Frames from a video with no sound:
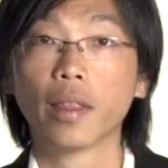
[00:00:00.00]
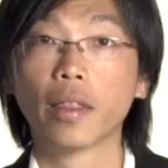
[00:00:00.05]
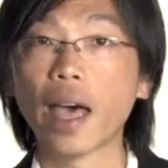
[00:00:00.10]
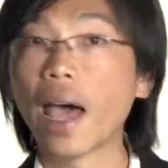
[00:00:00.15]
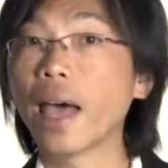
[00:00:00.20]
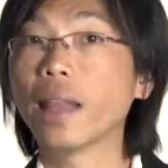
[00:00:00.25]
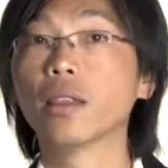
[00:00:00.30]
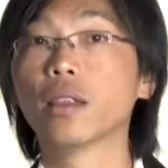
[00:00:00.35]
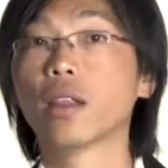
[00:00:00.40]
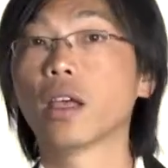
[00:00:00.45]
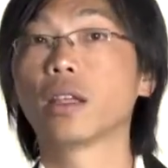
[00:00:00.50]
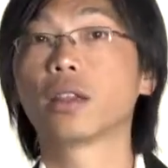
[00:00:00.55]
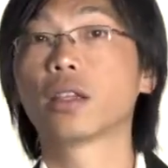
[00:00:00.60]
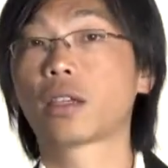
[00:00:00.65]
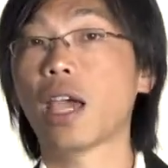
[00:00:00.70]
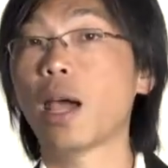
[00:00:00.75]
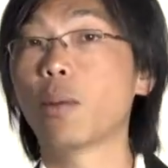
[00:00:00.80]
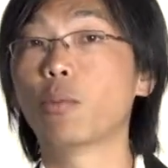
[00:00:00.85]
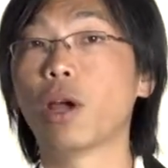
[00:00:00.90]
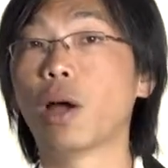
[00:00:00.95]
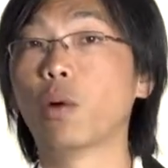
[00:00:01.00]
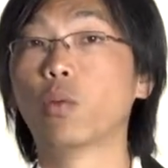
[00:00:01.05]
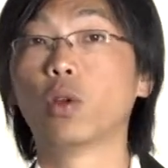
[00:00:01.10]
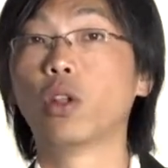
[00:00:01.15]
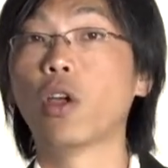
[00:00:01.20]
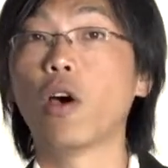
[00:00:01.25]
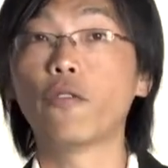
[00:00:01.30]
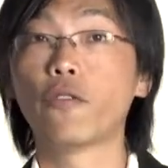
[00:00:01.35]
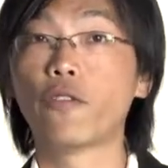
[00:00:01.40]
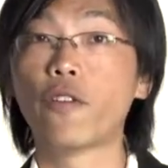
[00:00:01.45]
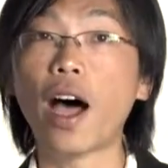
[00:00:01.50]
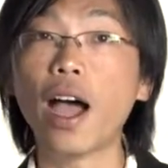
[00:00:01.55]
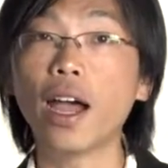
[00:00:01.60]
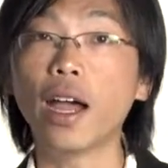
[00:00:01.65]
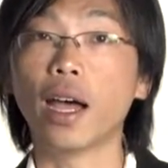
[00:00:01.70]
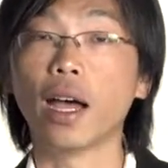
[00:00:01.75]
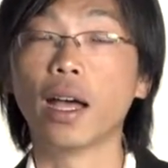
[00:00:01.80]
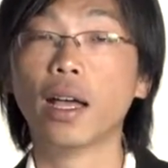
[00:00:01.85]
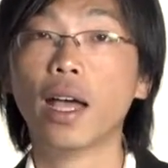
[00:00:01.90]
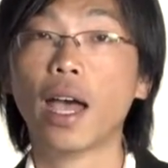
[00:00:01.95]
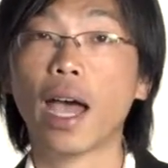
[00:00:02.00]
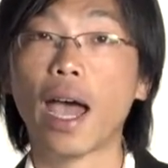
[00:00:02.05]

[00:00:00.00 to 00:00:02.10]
then the camera would not fire.